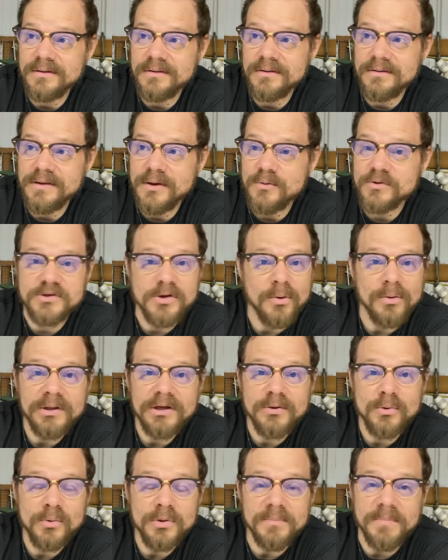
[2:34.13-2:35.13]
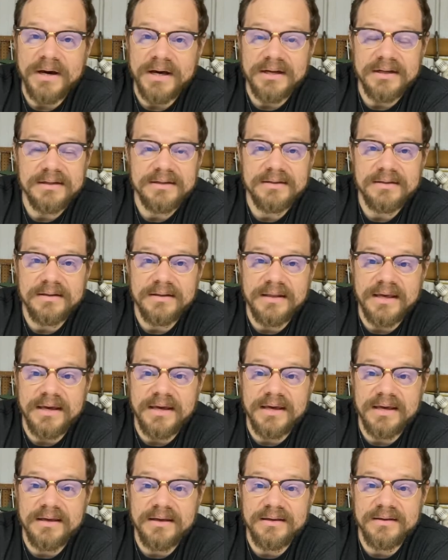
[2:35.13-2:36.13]
totally cool about it.
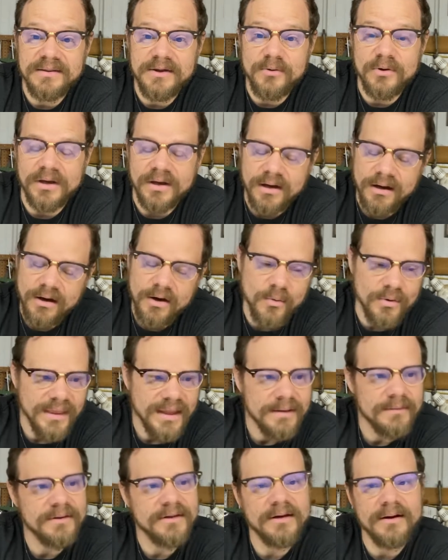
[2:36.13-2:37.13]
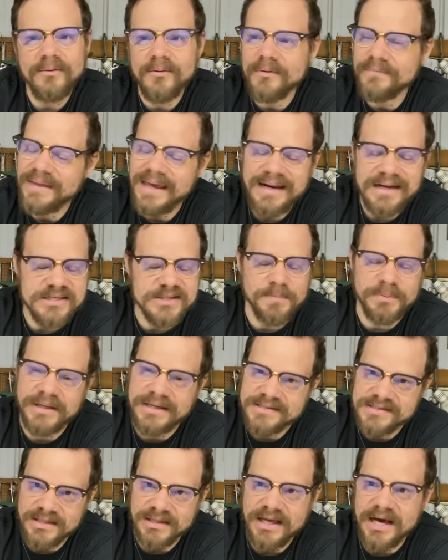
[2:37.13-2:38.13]
They were like, oh well, that
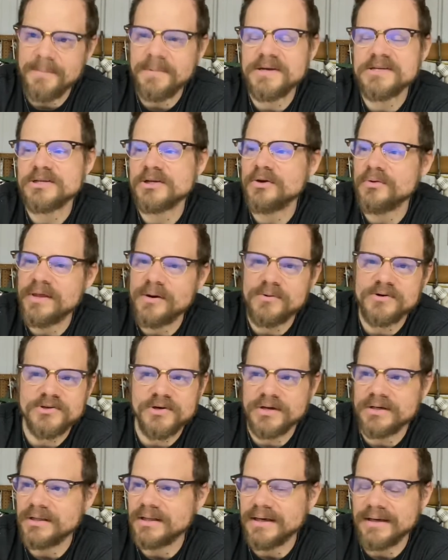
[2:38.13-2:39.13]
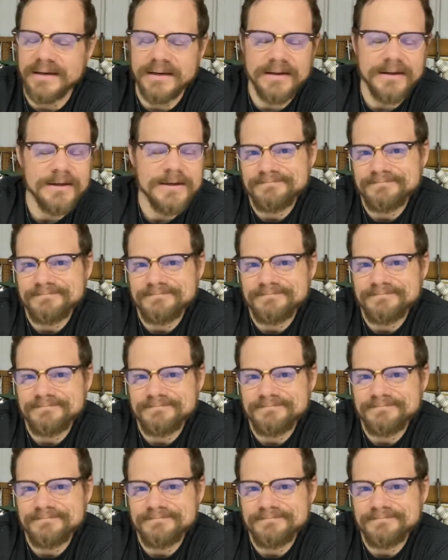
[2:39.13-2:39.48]
explains a lot, because they were trying to like